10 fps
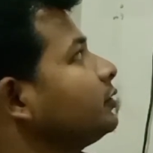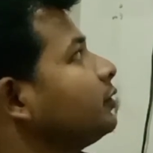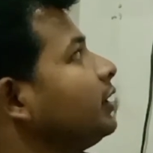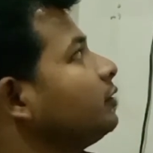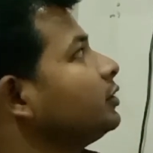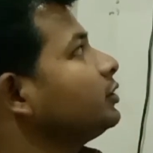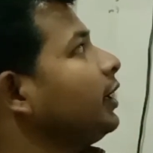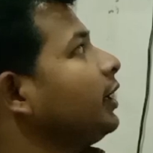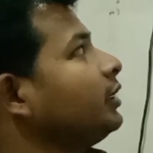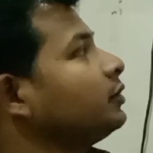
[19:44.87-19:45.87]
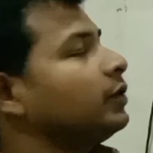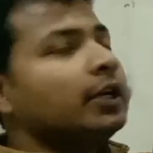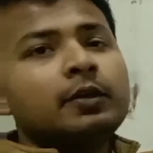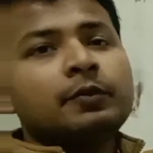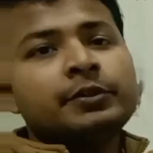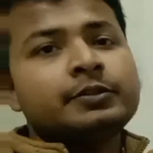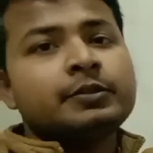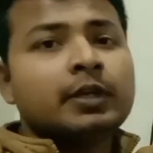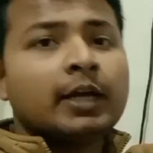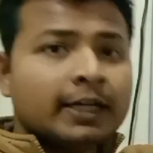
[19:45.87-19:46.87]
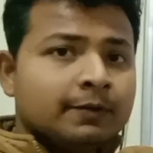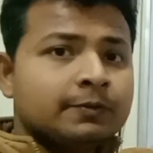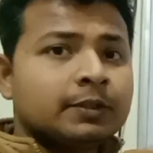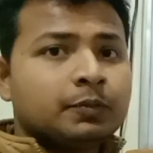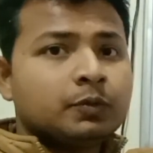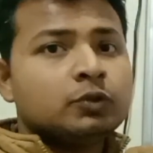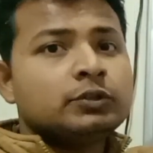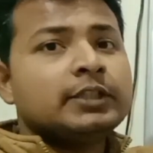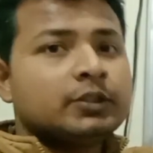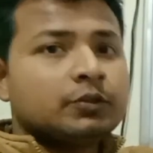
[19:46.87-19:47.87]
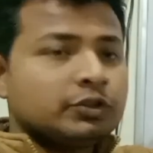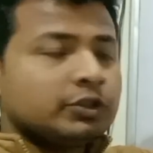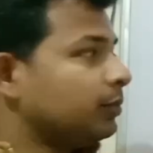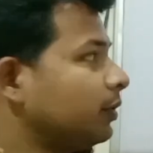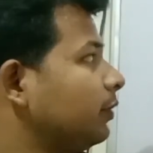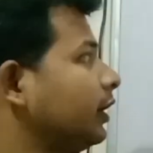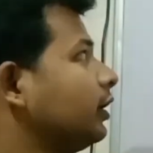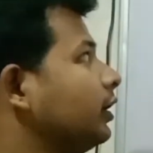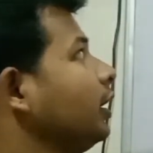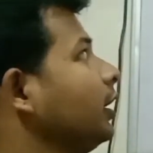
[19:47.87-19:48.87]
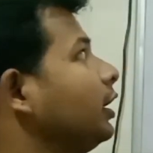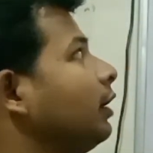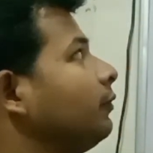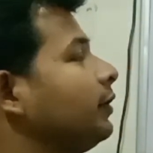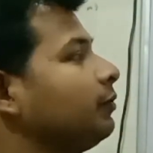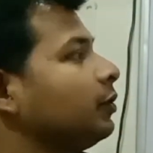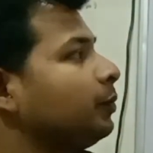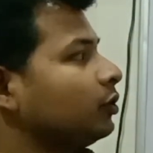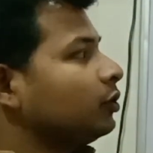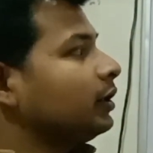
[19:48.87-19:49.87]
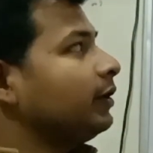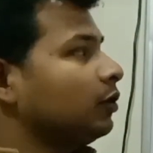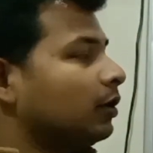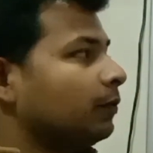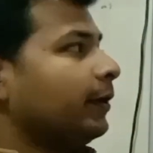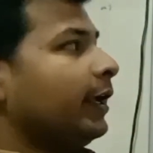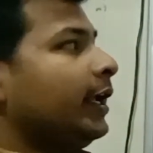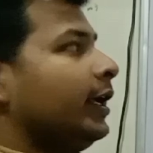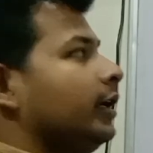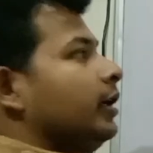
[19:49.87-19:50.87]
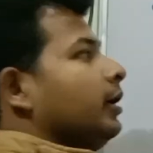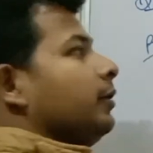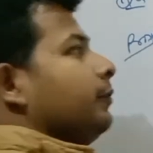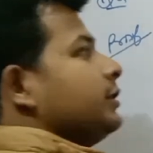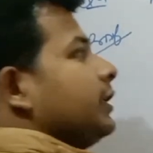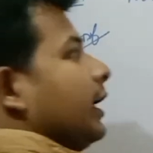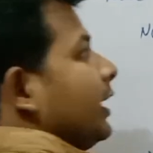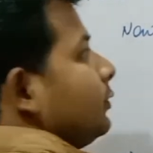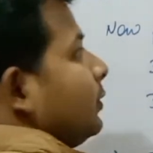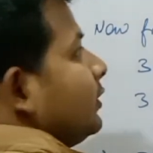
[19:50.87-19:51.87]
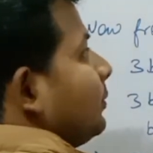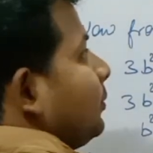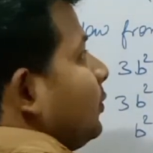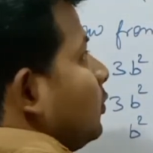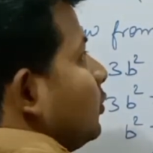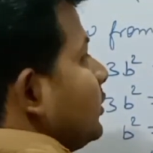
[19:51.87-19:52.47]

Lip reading: 3b square equals to a square, which I have supposed as equation number 1. Now we have to put the value of a, which has been